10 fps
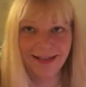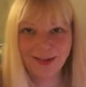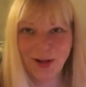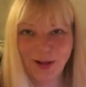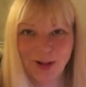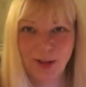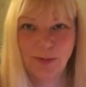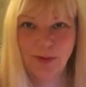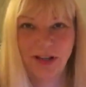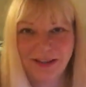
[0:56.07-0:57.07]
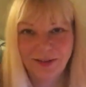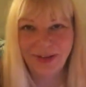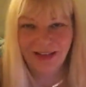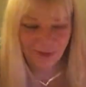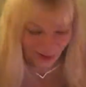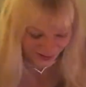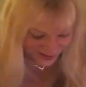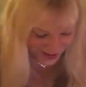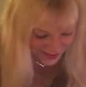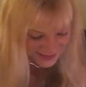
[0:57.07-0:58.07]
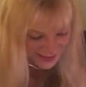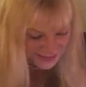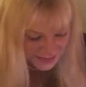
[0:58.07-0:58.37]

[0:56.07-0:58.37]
and start interpreting the read for you guys.